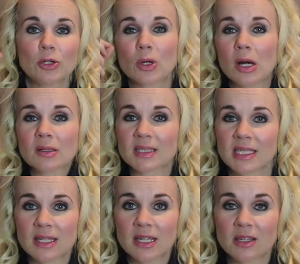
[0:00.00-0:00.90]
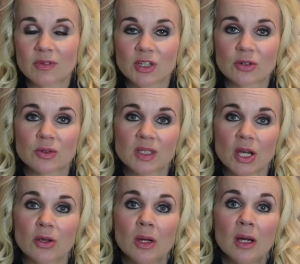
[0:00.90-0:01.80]
You can't see the individuals.
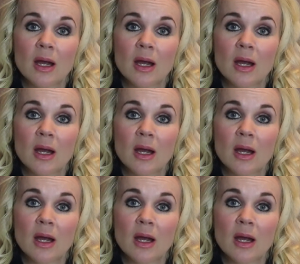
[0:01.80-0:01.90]
So